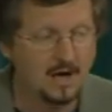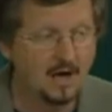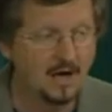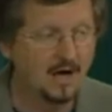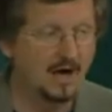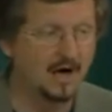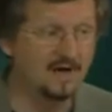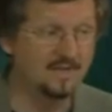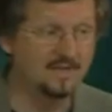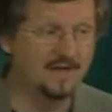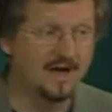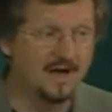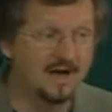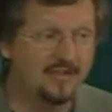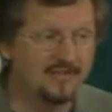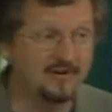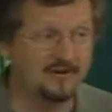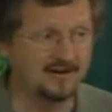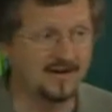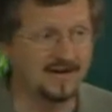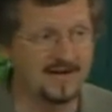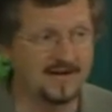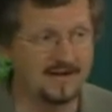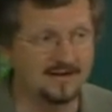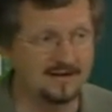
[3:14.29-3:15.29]
On the other
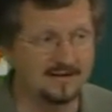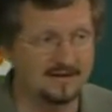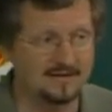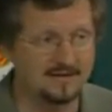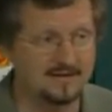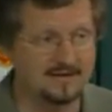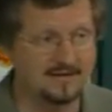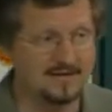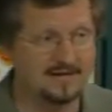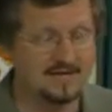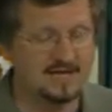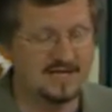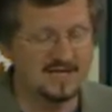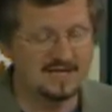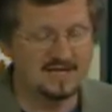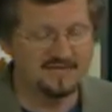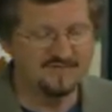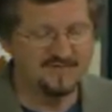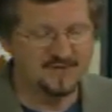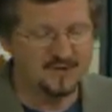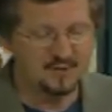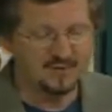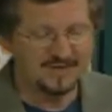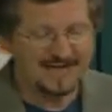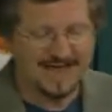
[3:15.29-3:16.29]
hand, if
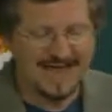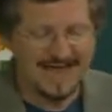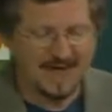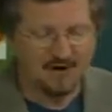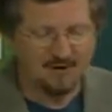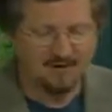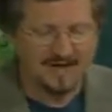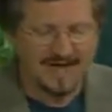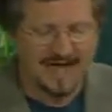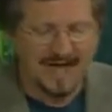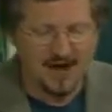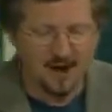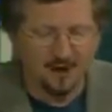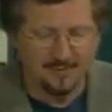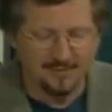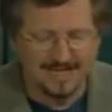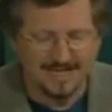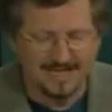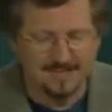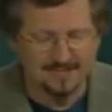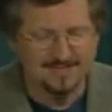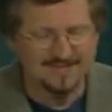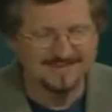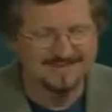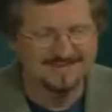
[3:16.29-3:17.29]
you count how
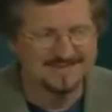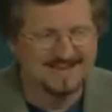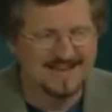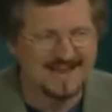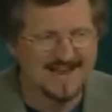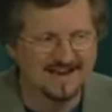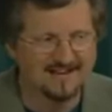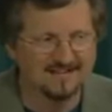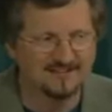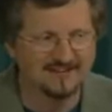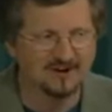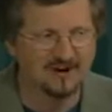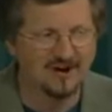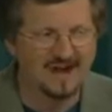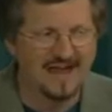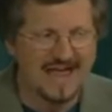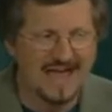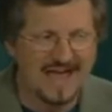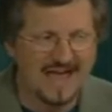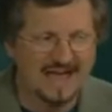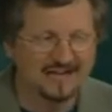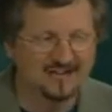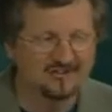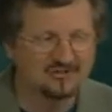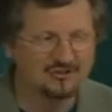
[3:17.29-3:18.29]
many mistakes are
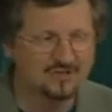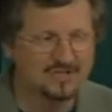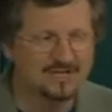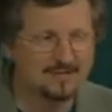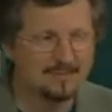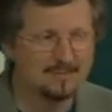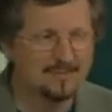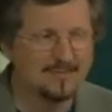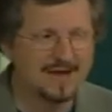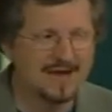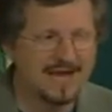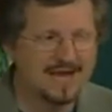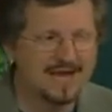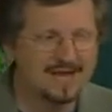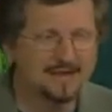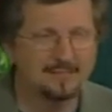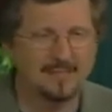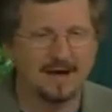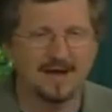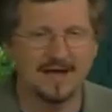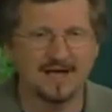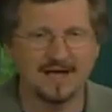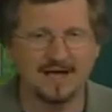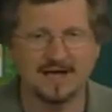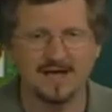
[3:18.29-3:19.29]
actually made
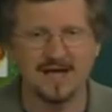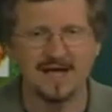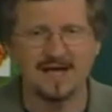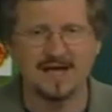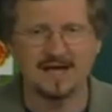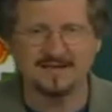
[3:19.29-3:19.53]
by